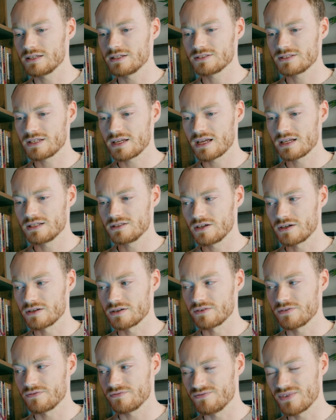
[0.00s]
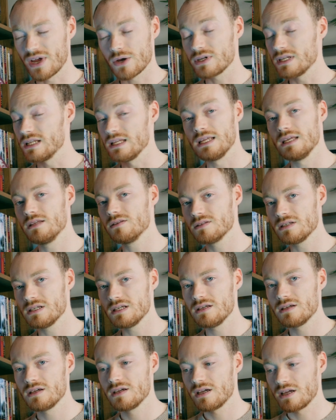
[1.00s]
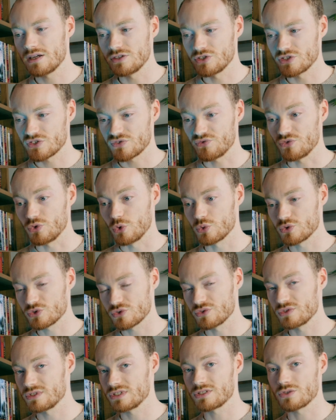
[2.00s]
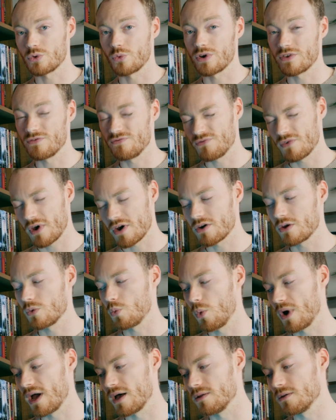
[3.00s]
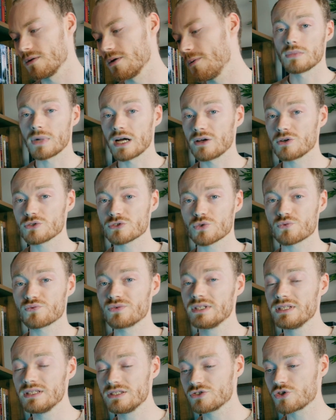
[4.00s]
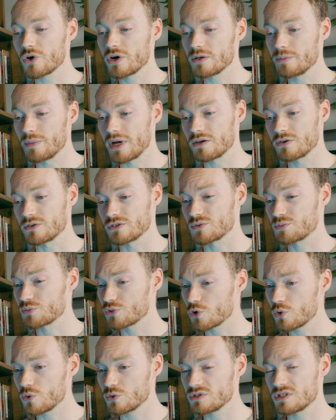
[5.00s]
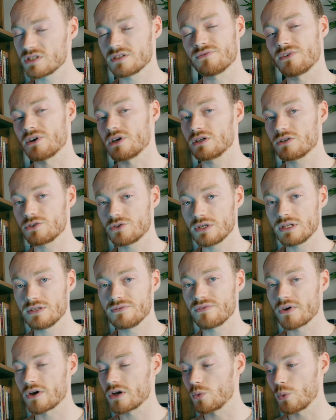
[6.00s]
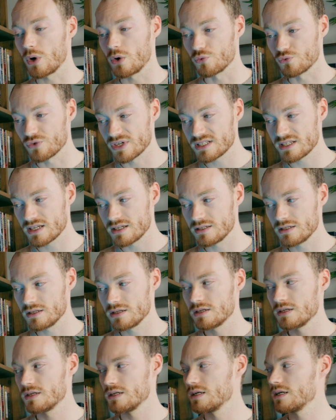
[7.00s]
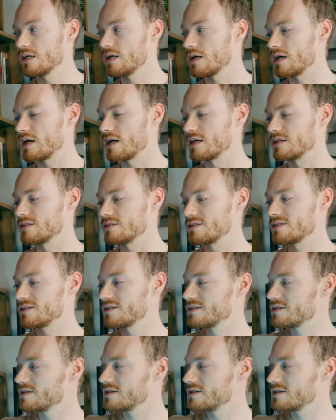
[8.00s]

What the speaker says: it's done very neatly and just flows through the story very well. I also really enjoyed Michael's prose. It's very clean, very well written, and